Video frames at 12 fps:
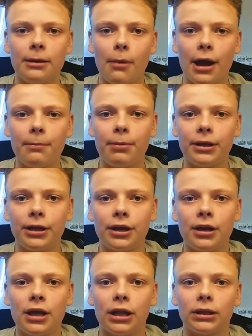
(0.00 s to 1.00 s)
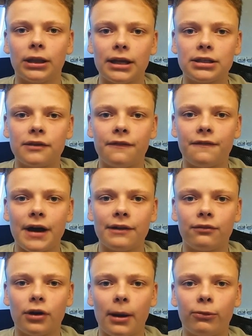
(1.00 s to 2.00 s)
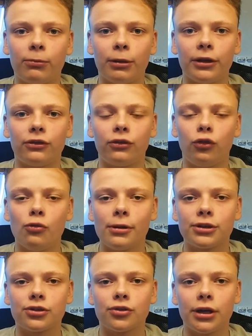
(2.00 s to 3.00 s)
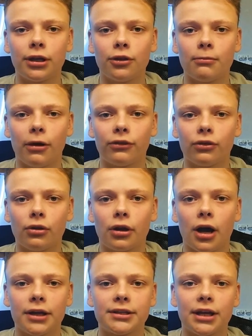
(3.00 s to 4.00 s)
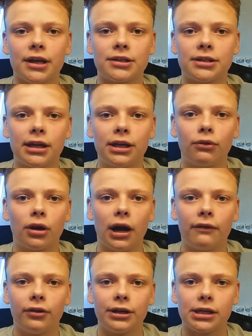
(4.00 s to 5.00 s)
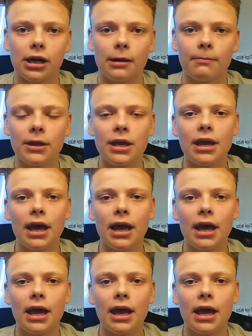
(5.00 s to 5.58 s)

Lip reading: In my opinion, less than 5 reps places too much strain on the muscle, causing extended recovery time,